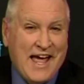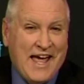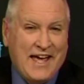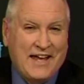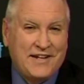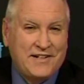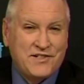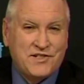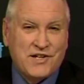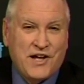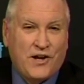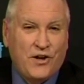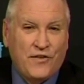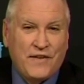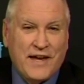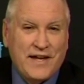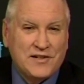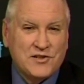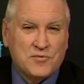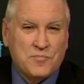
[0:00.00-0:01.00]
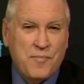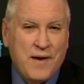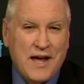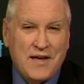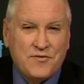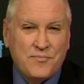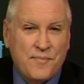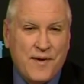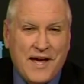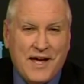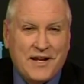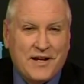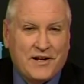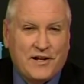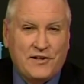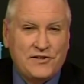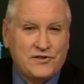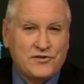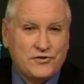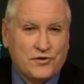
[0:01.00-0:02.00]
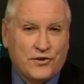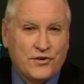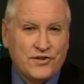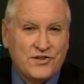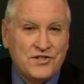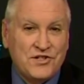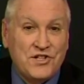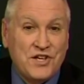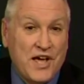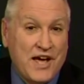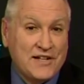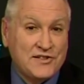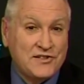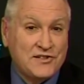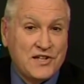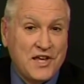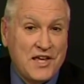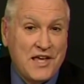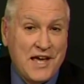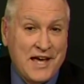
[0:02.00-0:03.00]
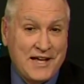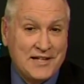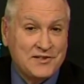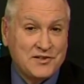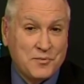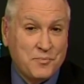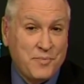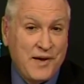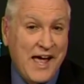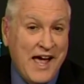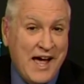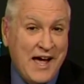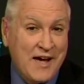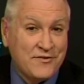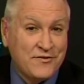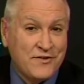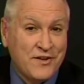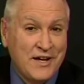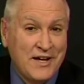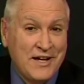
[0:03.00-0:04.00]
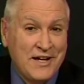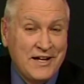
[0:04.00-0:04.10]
And until that is mathematically certain, yes, he has a path.